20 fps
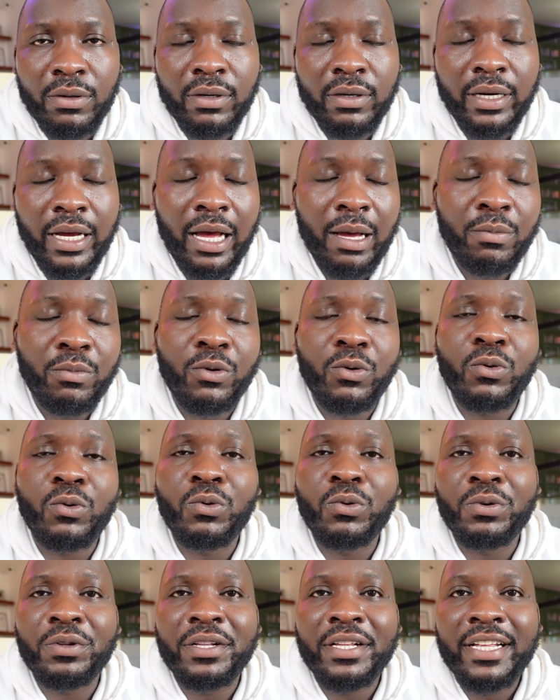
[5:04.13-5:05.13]
calm,
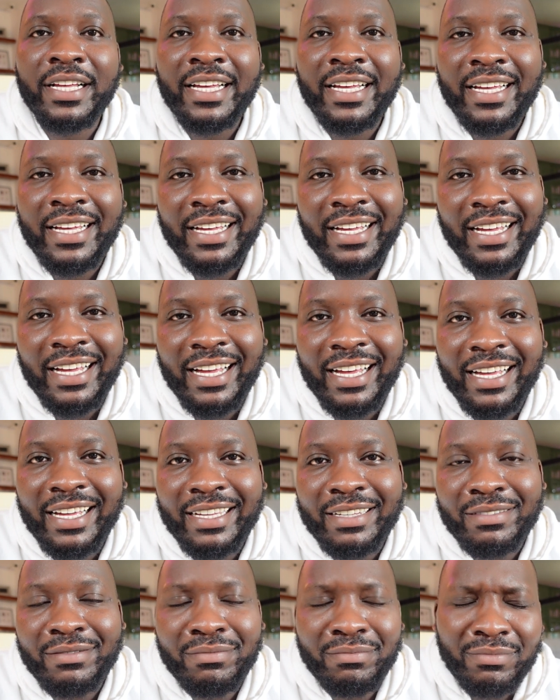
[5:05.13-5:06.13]
cool,
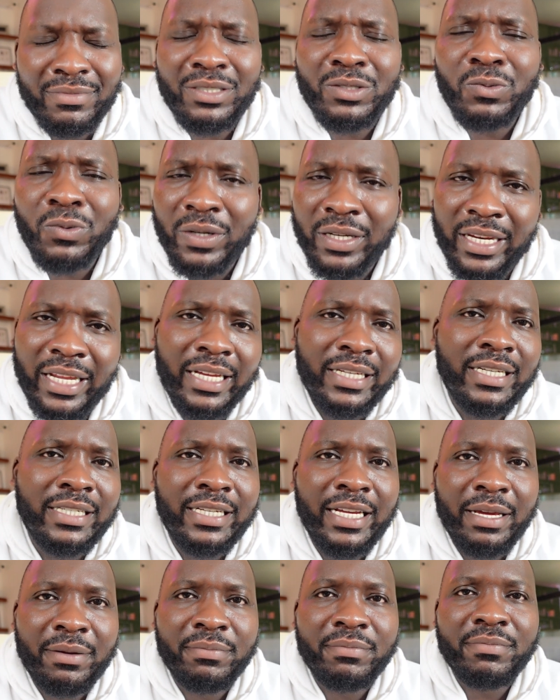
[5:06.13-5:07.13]
and just one day at a
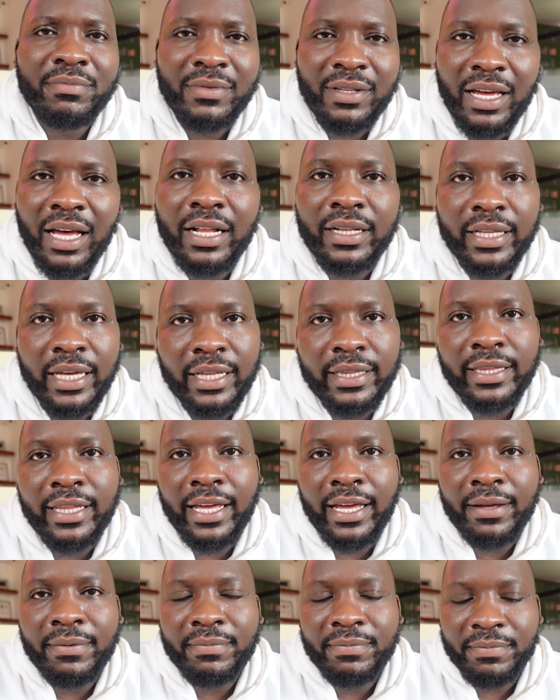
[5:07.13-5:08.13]
time. I'll get there.